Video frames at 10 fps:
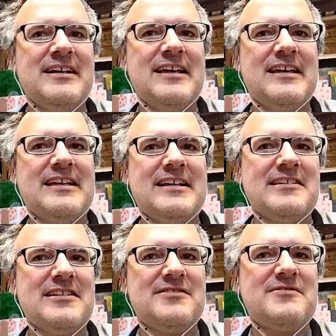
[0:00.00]
And
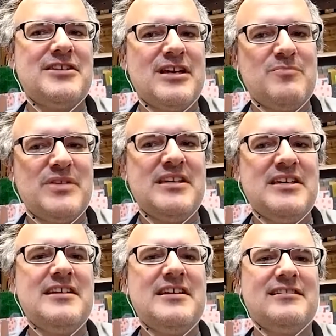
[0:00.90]
it can
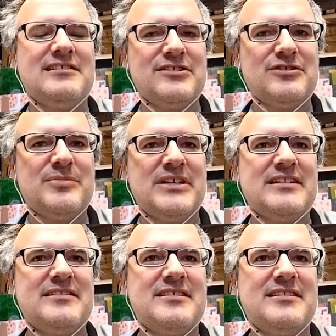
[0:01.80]
be a little
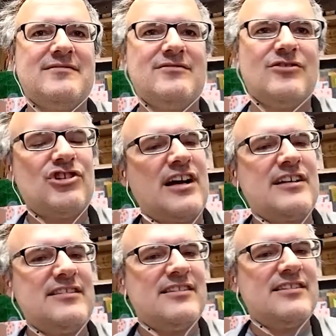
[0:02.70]
bit
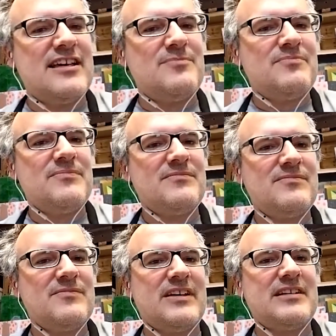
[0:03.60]
shocking to them.
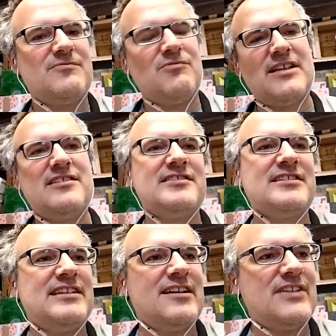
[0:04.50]
Like, why doesn't
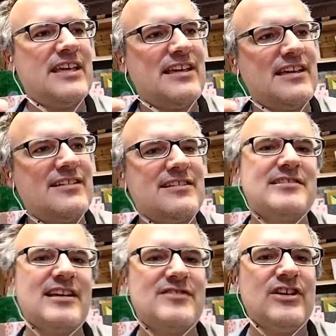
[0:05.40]
he have a
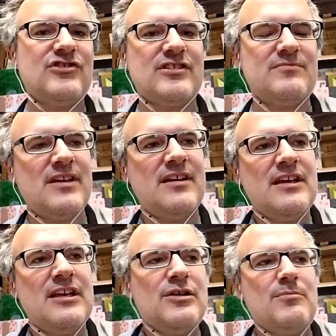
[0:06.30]
concise vision?
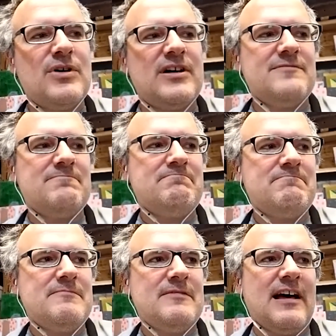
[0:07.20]
But
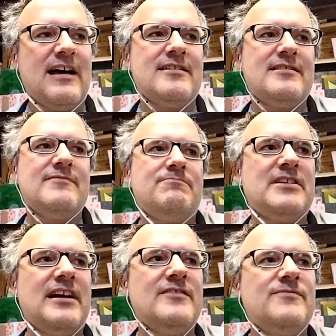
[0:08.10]
I
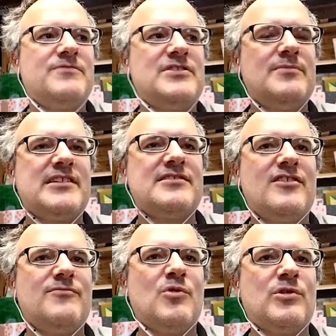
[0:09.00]
kind of see
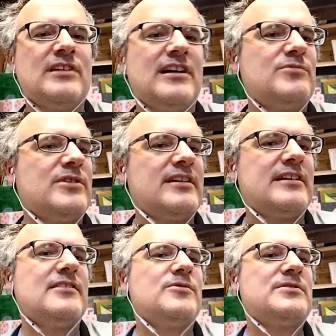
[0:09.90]
myself more aligned with like
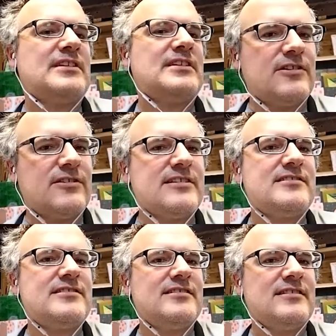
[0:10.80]
an outsider
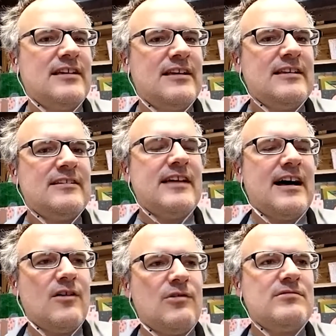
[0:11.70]
artist
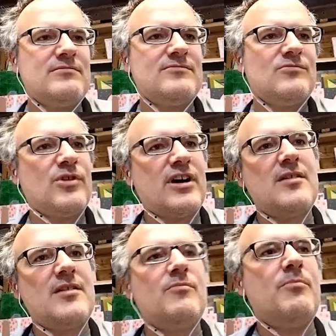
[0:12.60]
now, hmm. where
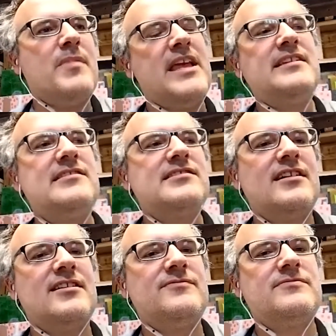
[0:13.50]
I'm making
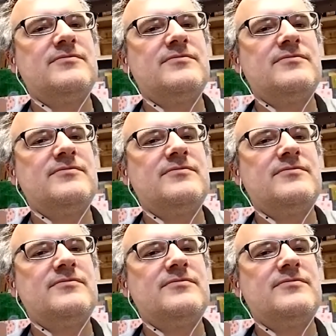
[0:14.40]
stuff